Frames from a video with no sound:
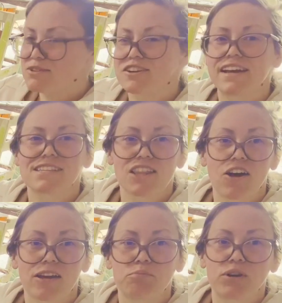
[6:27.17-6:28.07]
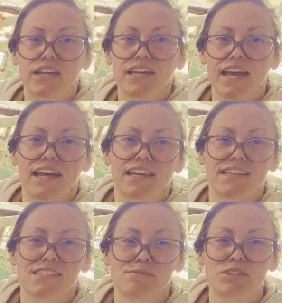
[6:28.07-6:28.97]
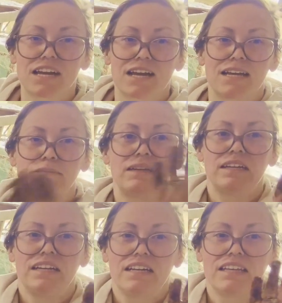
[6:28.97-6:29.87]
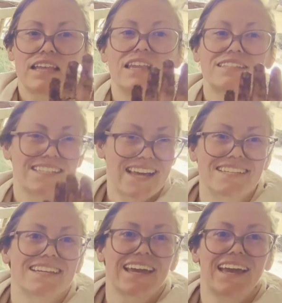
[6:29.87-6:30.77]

they're nice and long and pretty, and in the summertime they look disgusting.